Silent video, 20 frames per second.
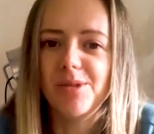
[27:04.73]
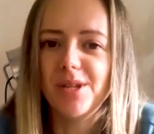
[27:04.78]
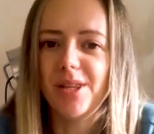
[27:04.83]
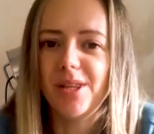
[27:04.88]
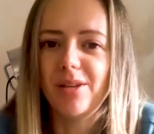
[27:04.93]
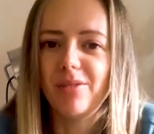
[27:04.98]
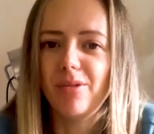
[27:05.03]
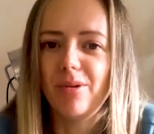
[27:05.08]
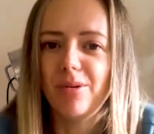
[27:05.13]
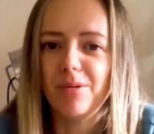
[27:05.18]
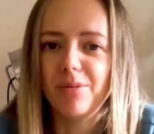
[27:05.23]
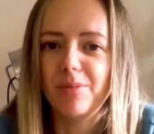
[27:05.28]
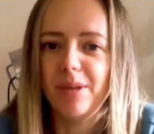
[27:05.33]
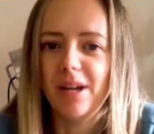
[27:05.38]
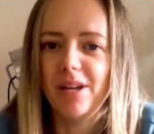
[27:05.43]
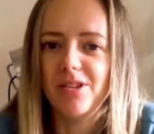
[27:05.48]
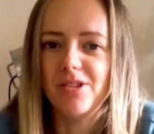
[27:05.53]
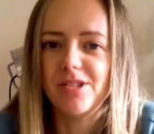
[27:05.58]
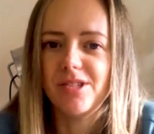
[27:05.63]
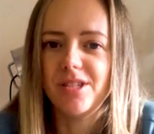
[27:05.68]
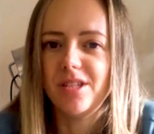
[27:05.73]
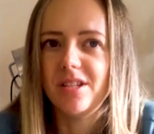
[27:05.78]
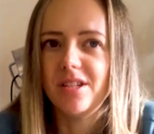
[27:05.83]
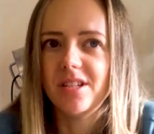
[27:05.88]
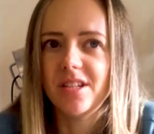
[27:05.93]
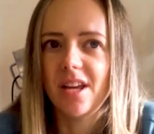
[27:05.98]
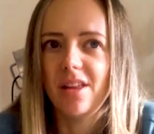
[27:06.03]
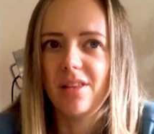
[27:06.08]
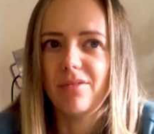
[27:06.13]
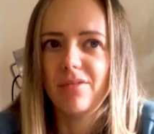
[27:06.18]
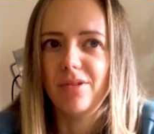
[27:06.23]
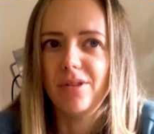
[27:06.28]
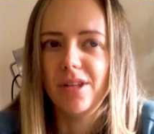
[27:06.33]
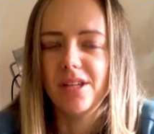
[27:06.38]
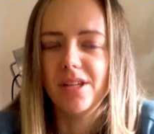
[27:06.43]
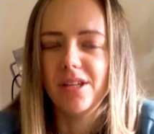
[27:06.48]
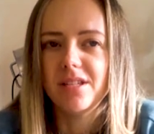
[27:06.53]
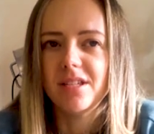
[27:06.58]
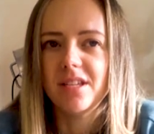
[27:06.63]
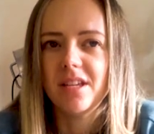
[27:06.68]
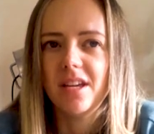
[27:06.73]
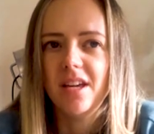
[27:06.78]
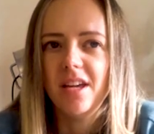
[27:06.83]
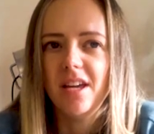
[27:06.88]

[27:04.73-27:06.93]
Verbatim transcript: anything wrong with me. I just needed to get through this.